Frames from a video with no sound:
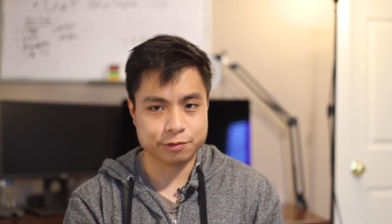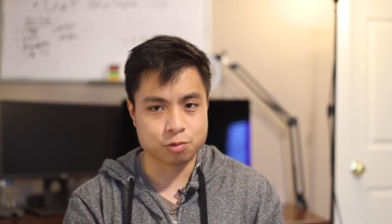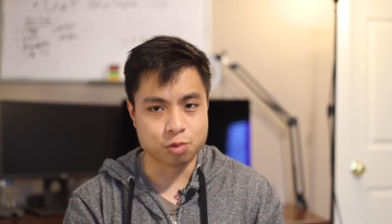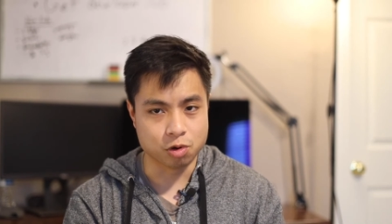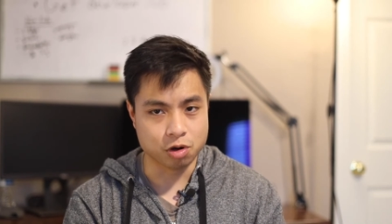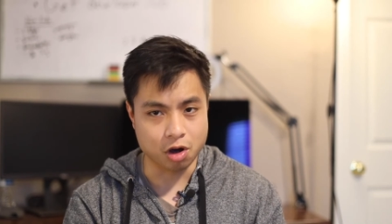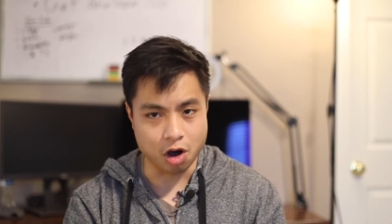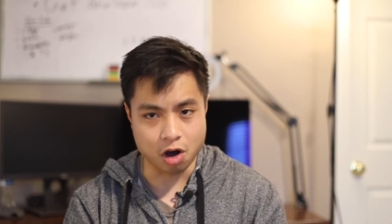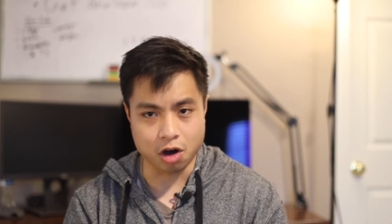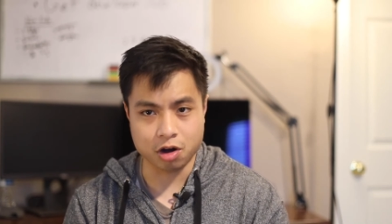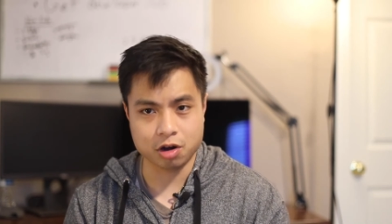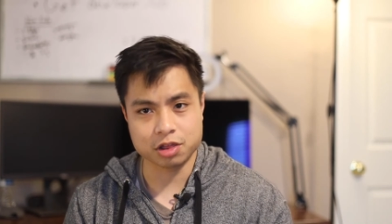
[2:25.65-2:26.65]
we're
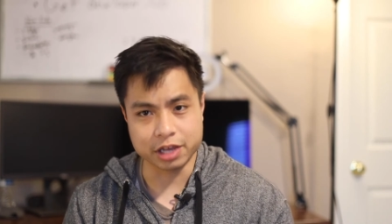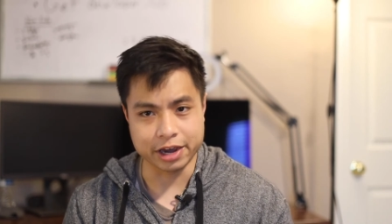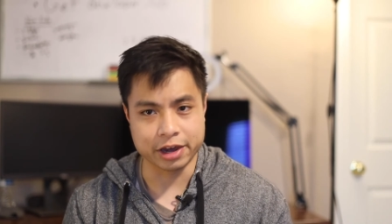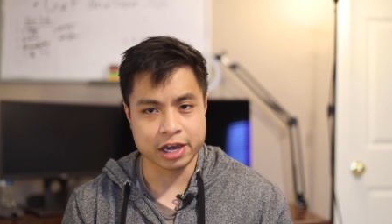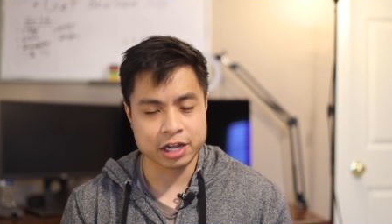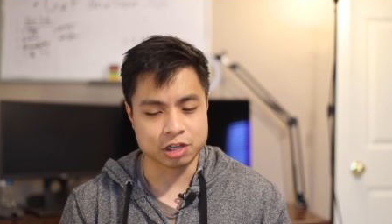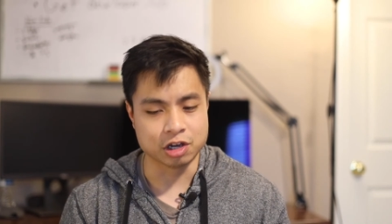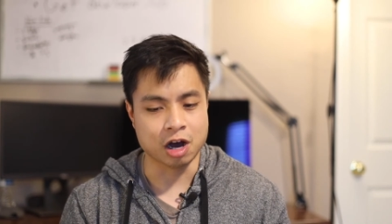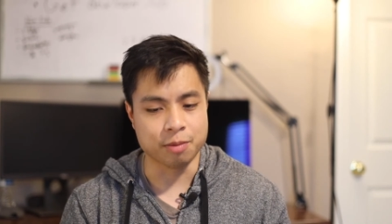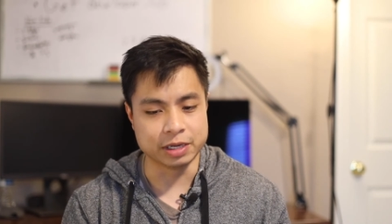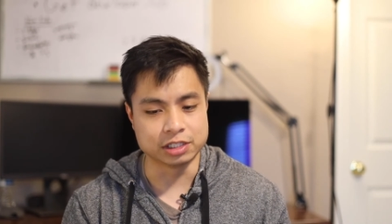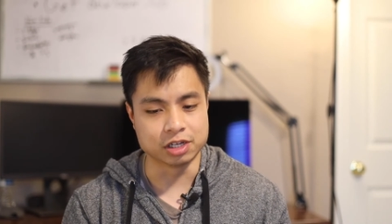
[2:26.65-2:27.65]
all there to
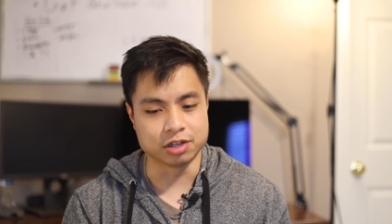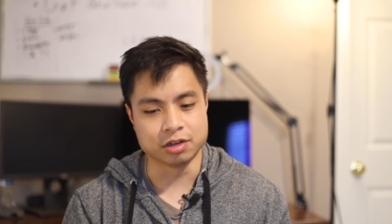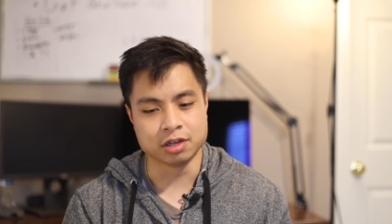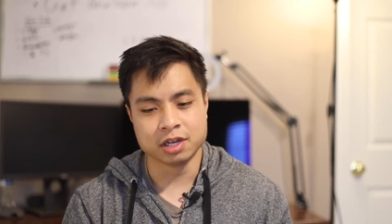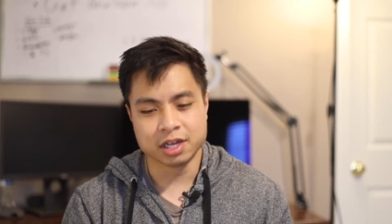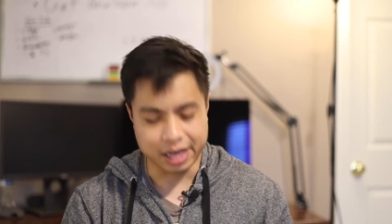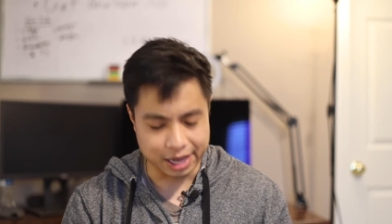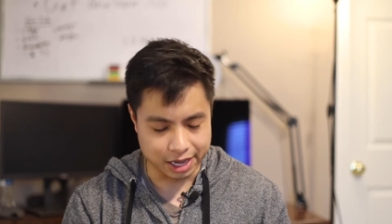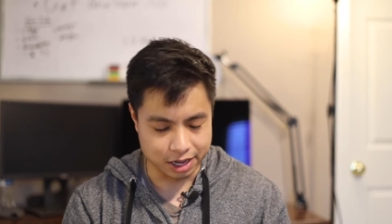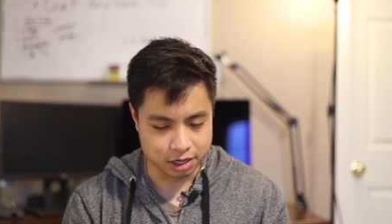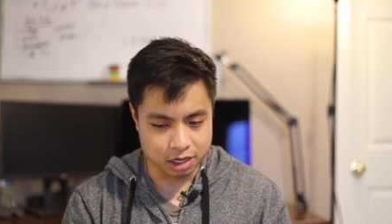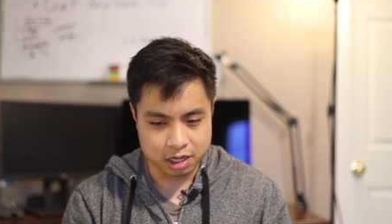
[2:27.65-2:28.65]
help each other,
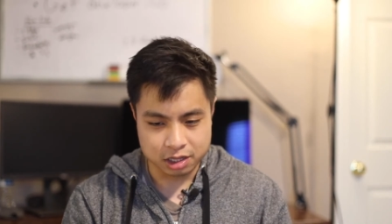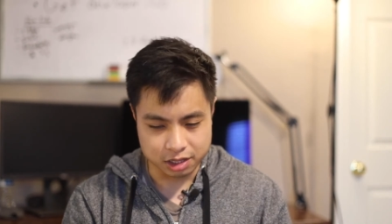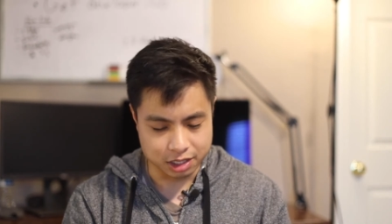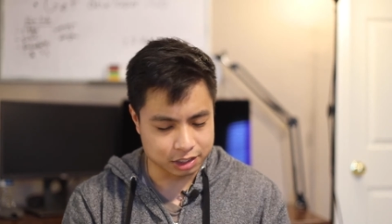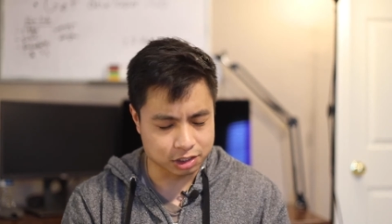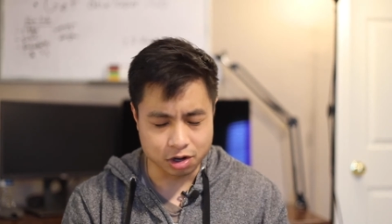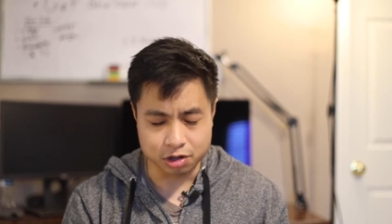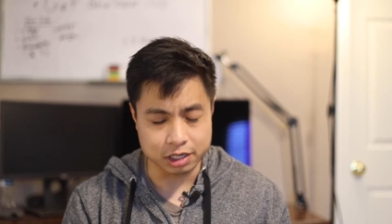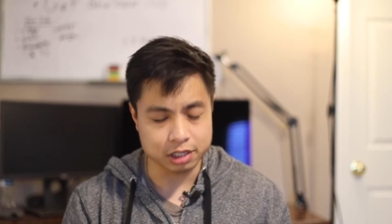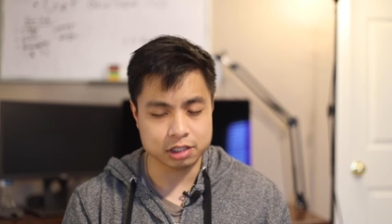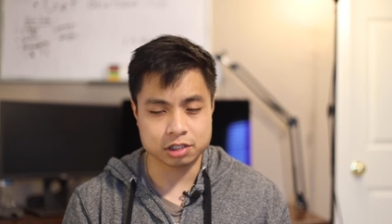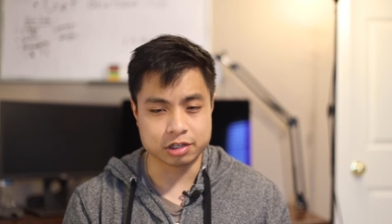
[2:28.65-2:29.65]
and there's no
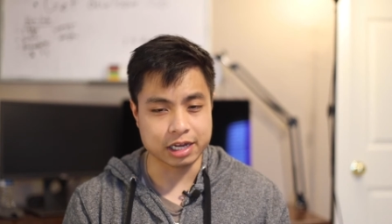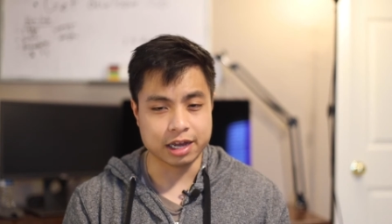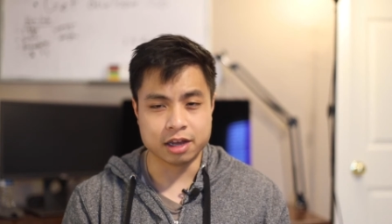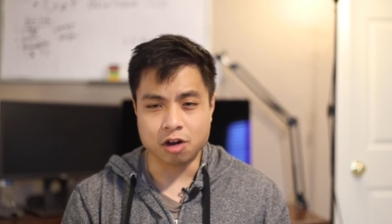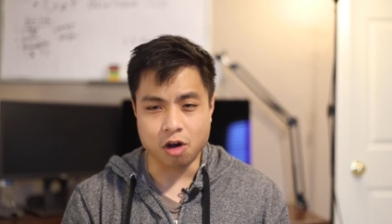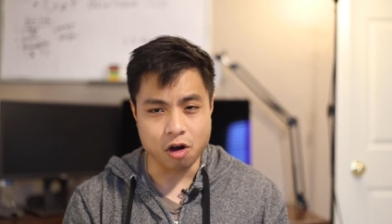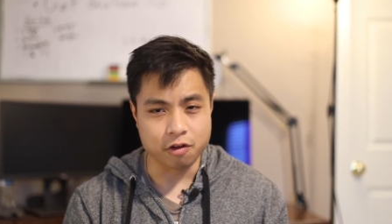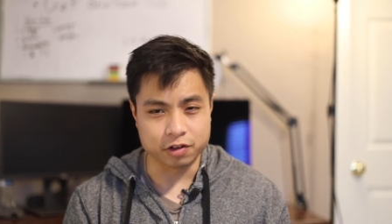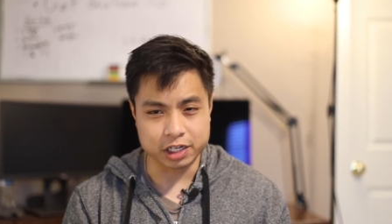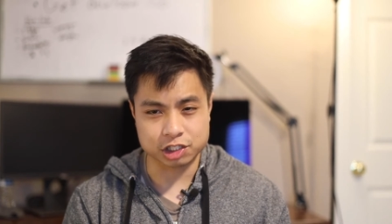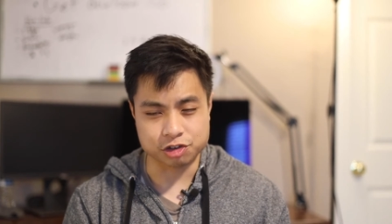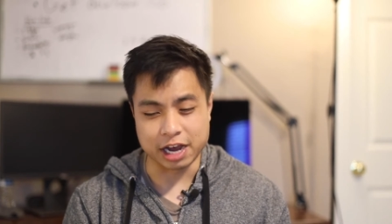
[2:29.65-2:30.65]
need to get
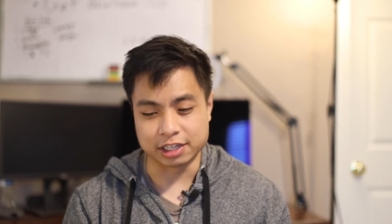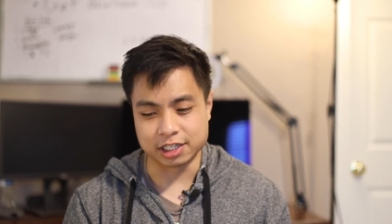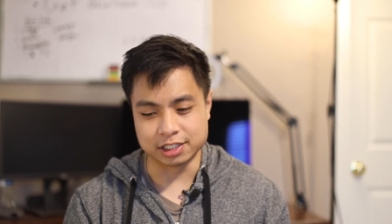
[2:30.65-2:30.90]
overly stressed.